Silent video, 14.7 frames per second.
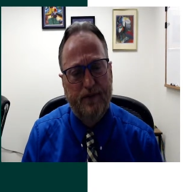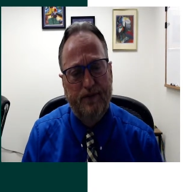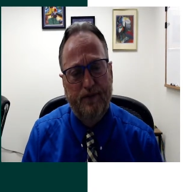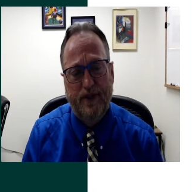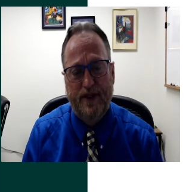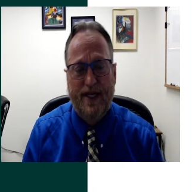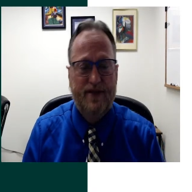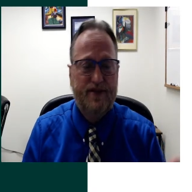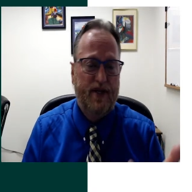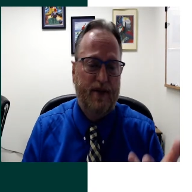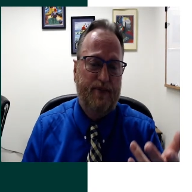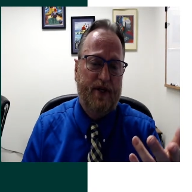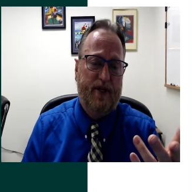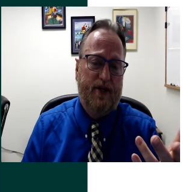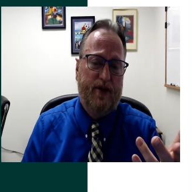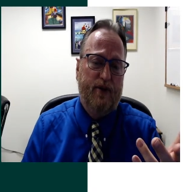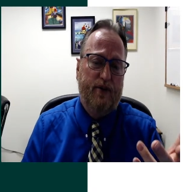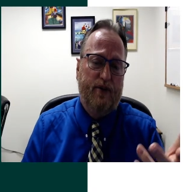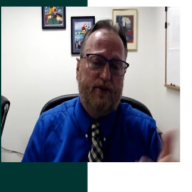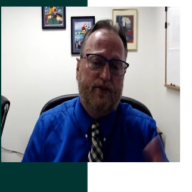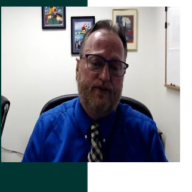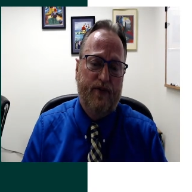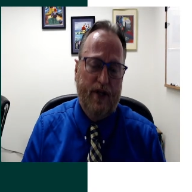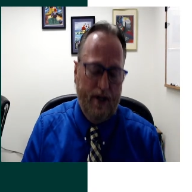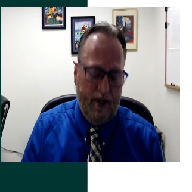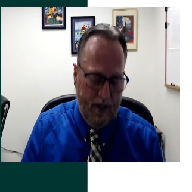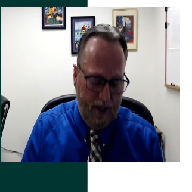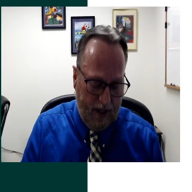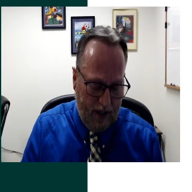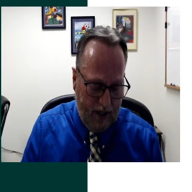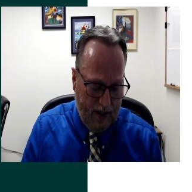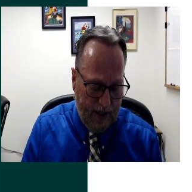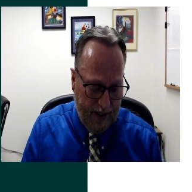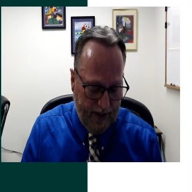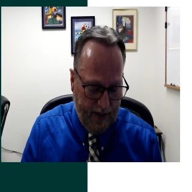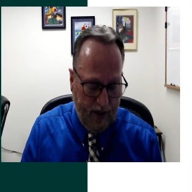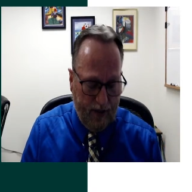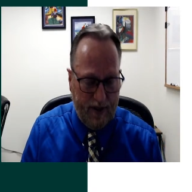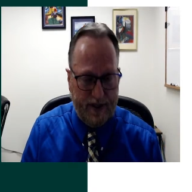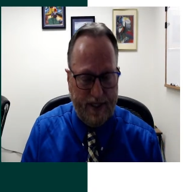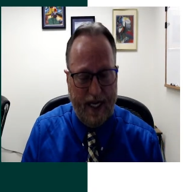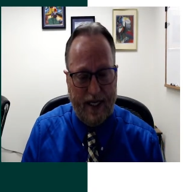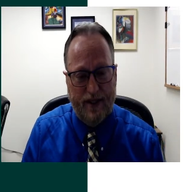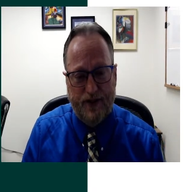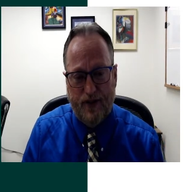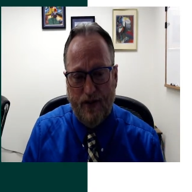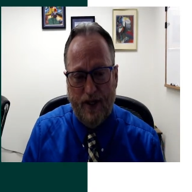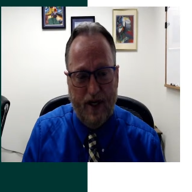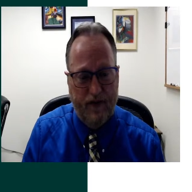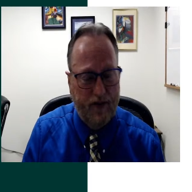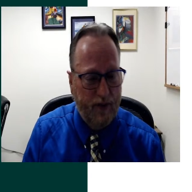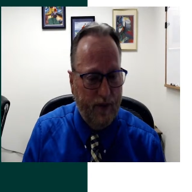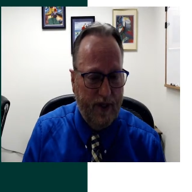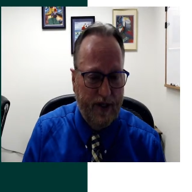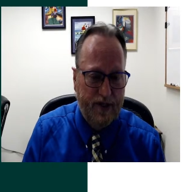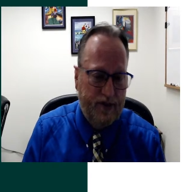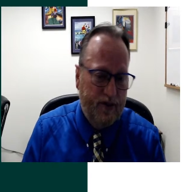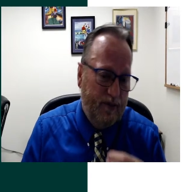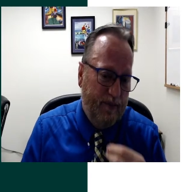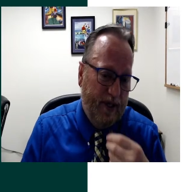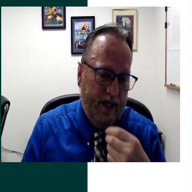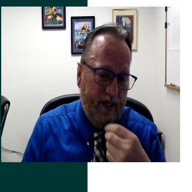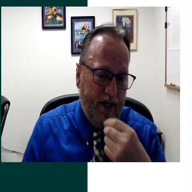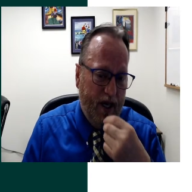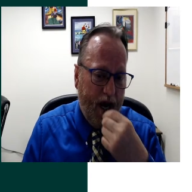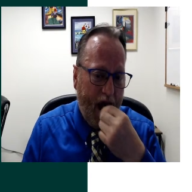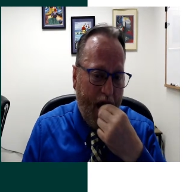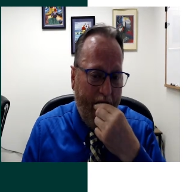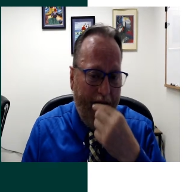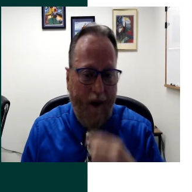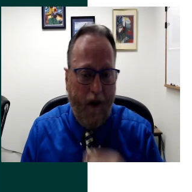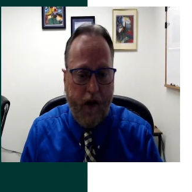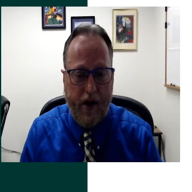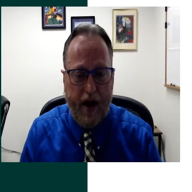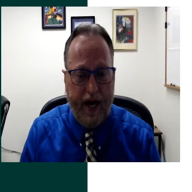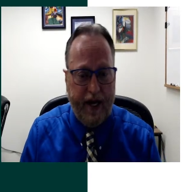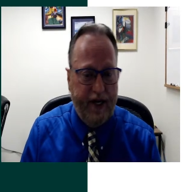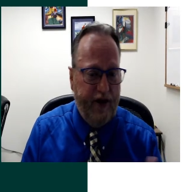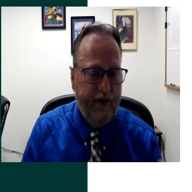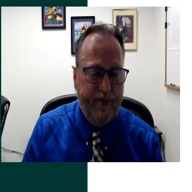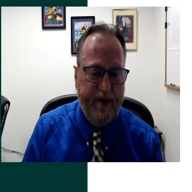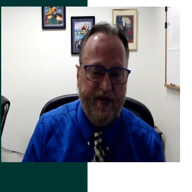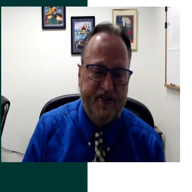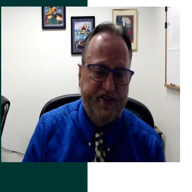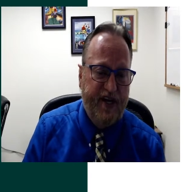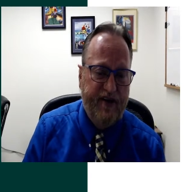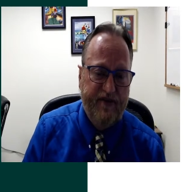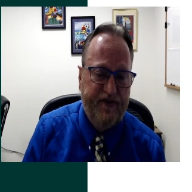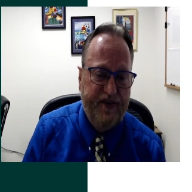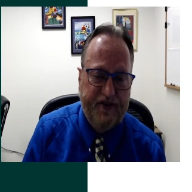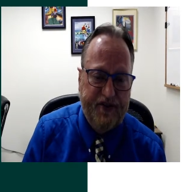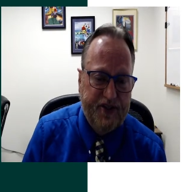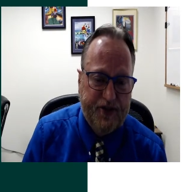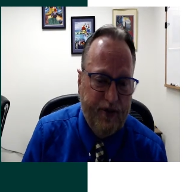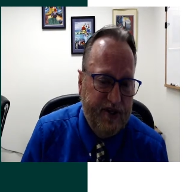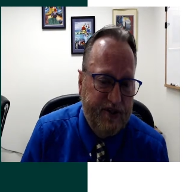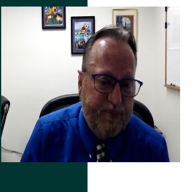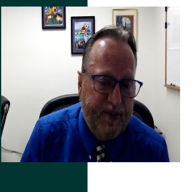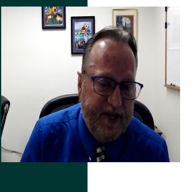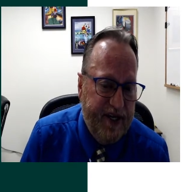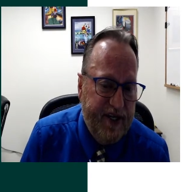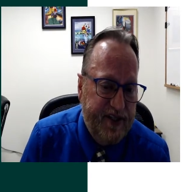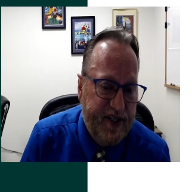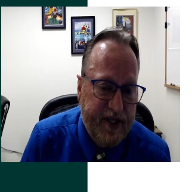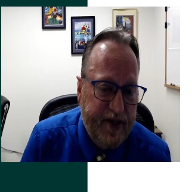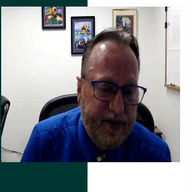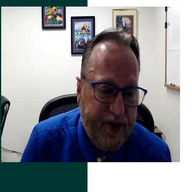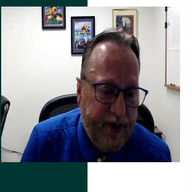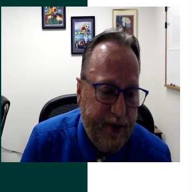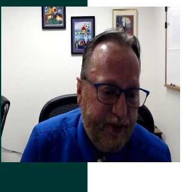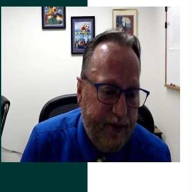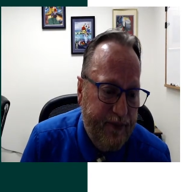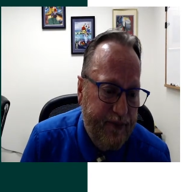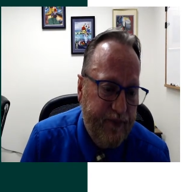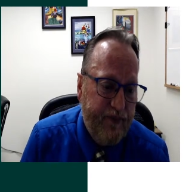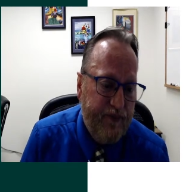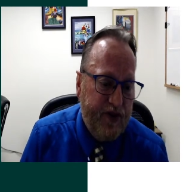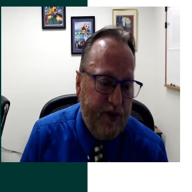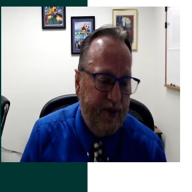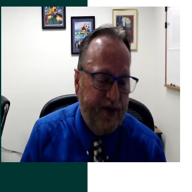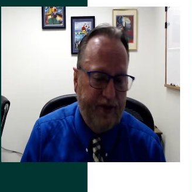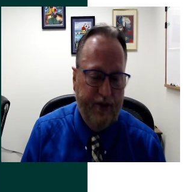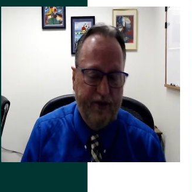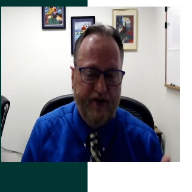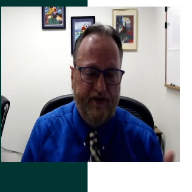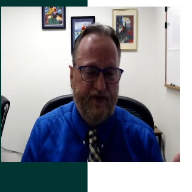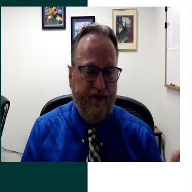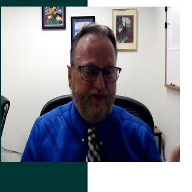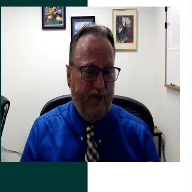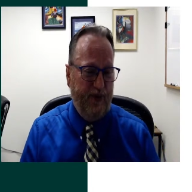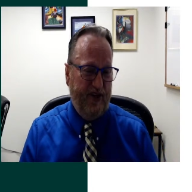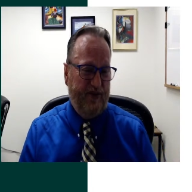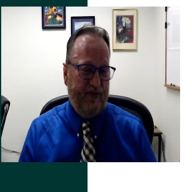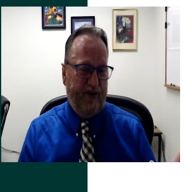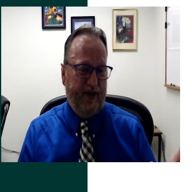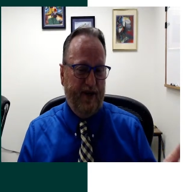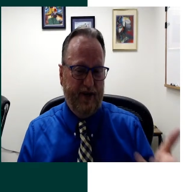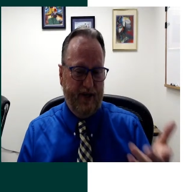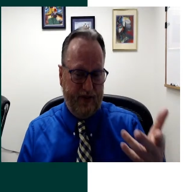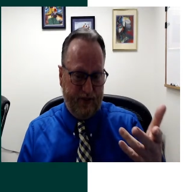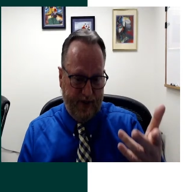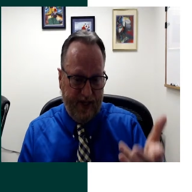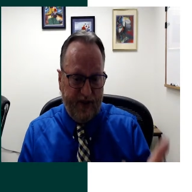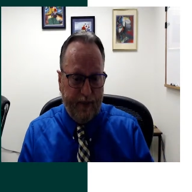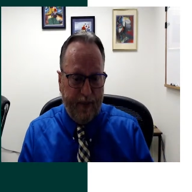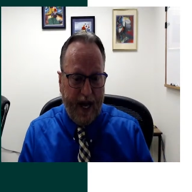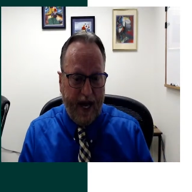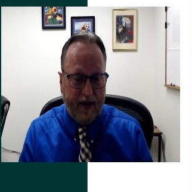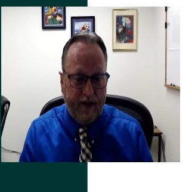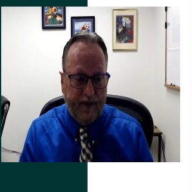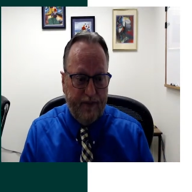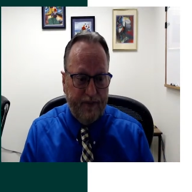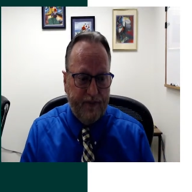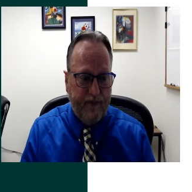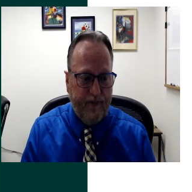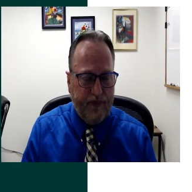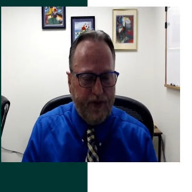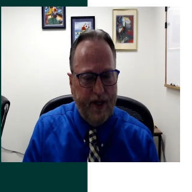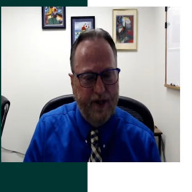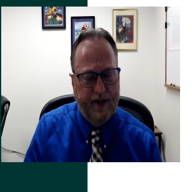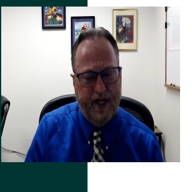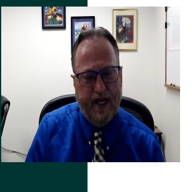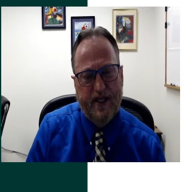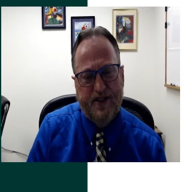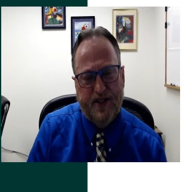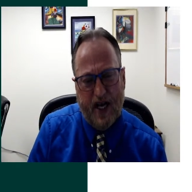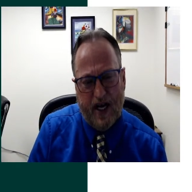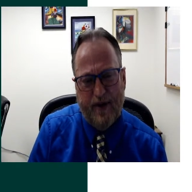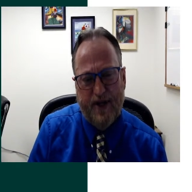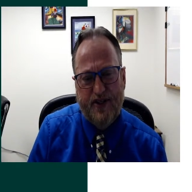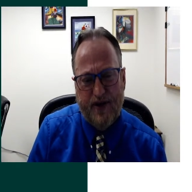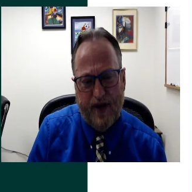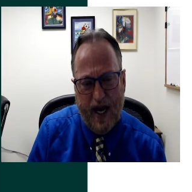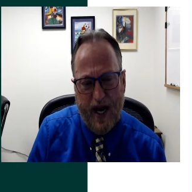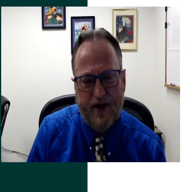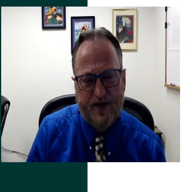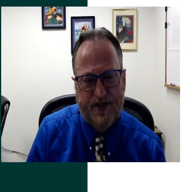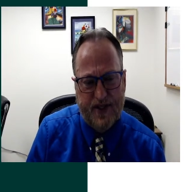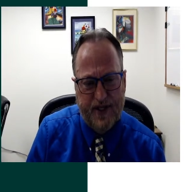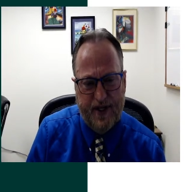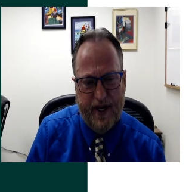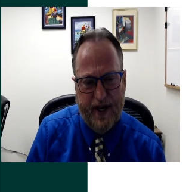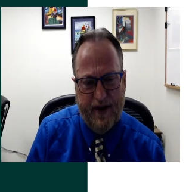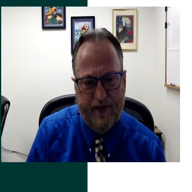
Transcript: But that's up to you. All I know is I can turn everyone into a millionaire. I can get everybody a 750 score. It's pretty easy to do. Been doing it for 43 years, winning the battle. Now let's talk about your house today.